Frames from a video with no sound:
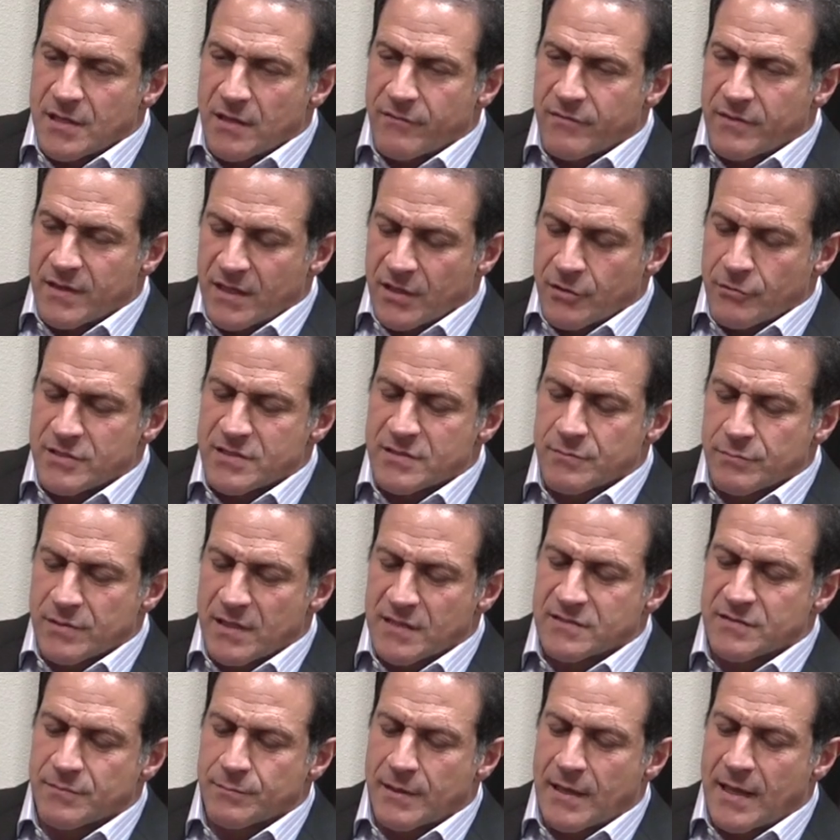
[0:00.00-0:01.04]
of increasing
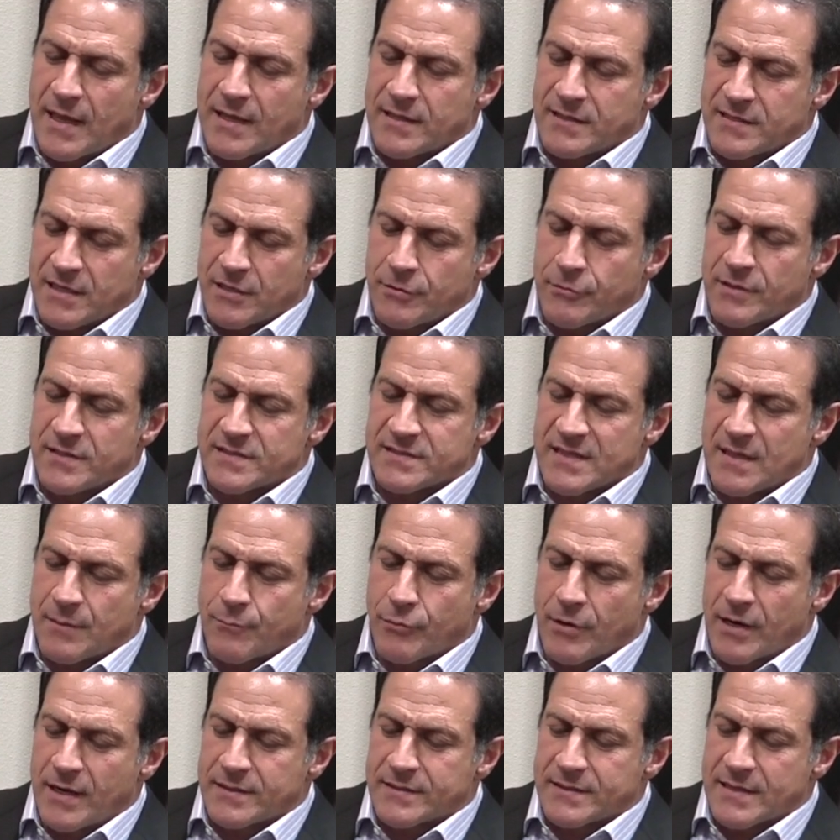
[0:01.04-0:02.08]
blood supply, decrease that
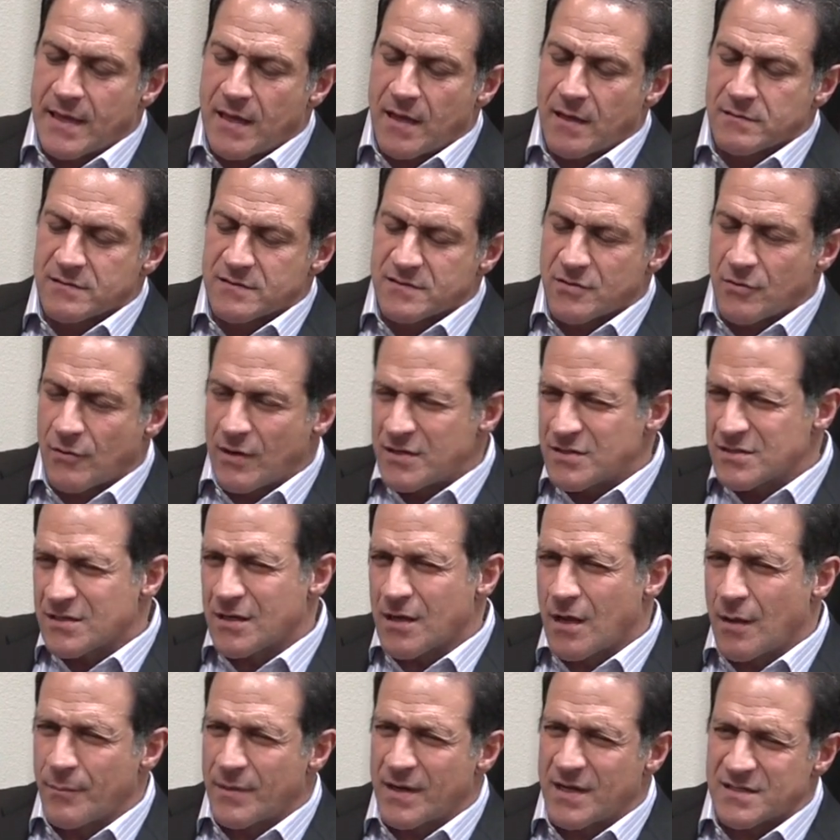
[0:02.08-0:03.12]
breakdown. So I use a
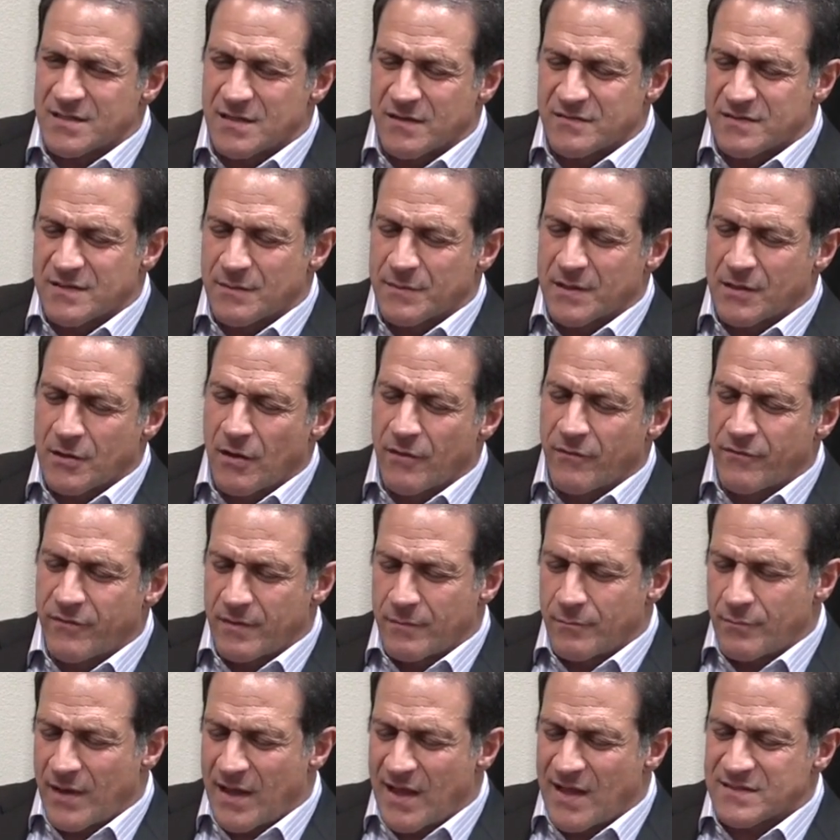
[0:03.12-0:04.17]
combination of something called
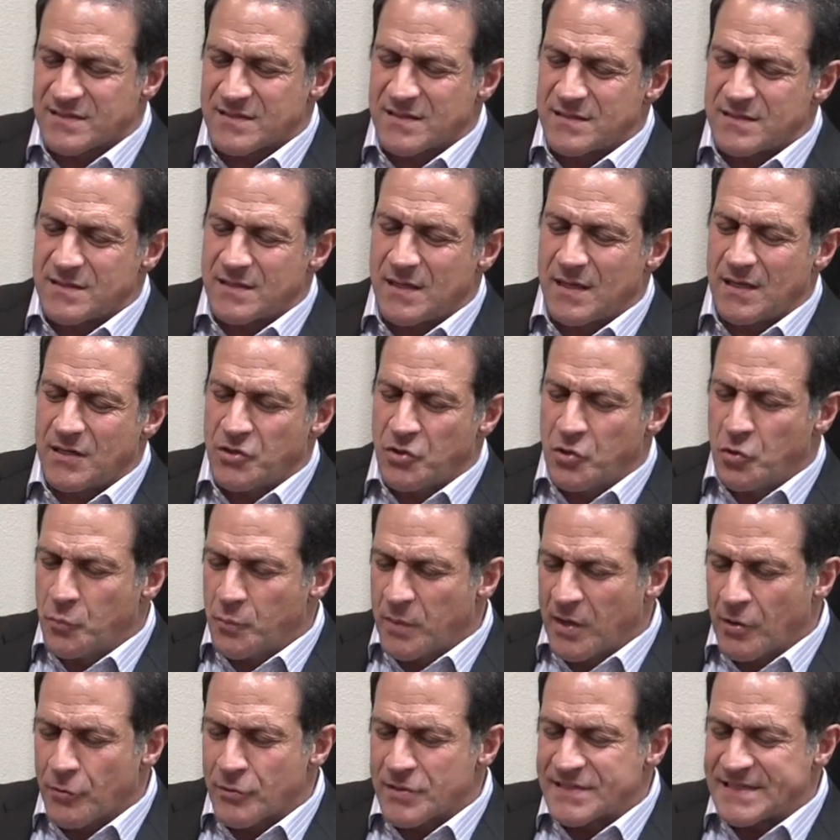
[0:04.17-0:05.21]
vinpocetine,
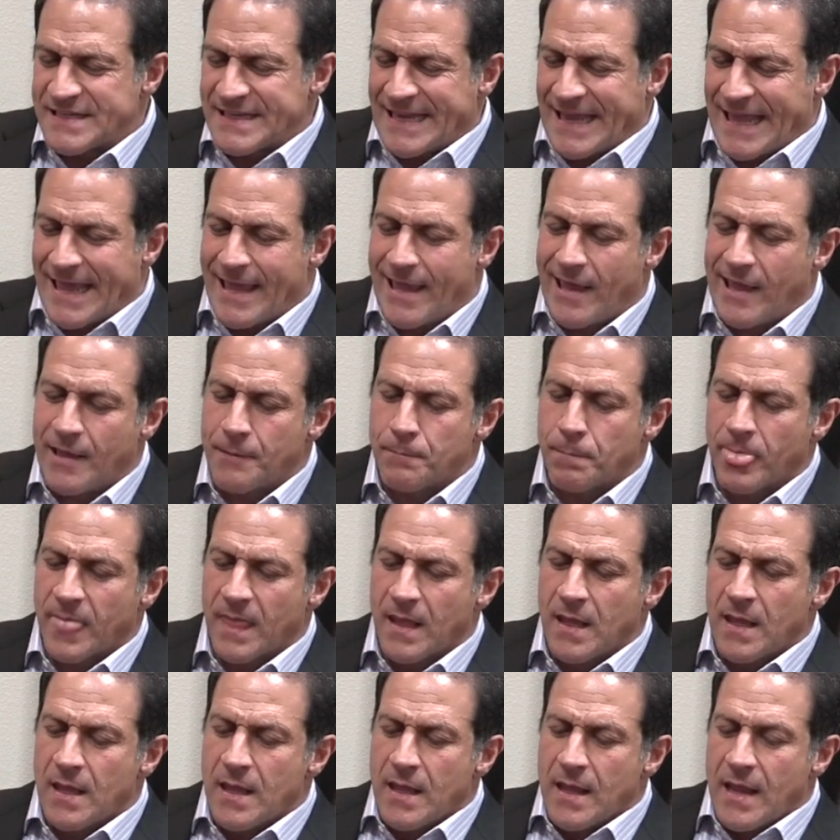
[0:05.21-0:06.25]
huperazine A,
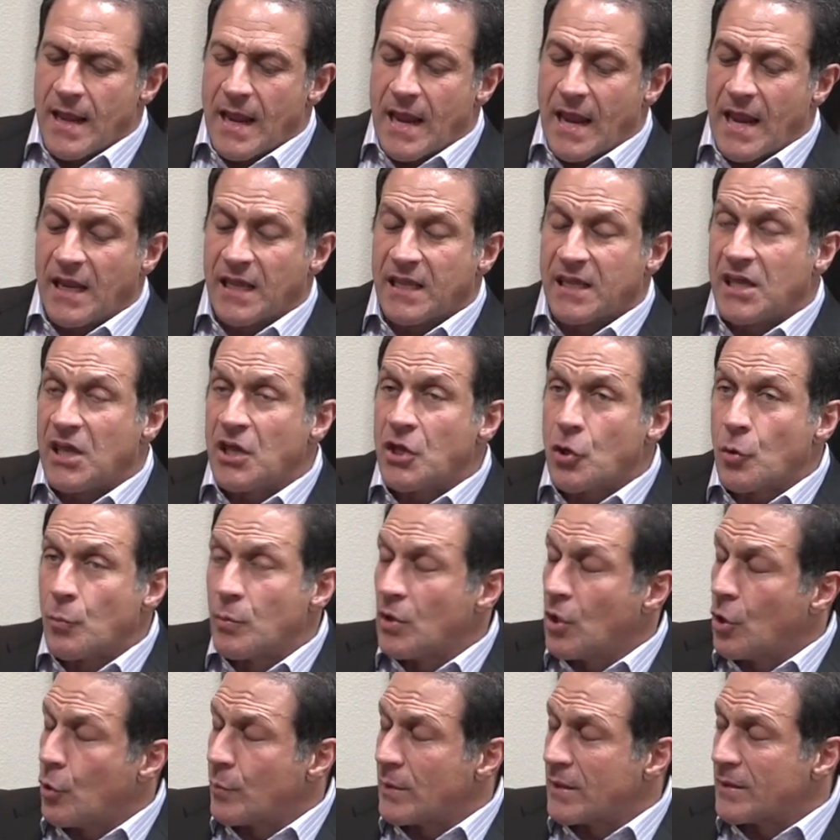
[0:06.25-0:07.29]
and ginkgo
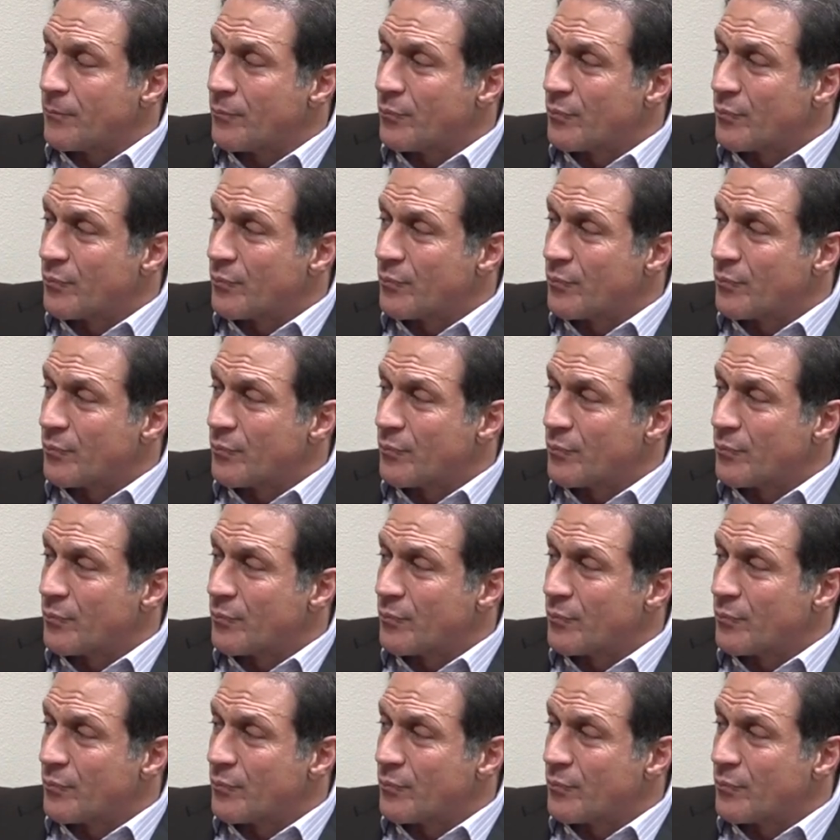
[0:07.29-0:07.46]
biloba.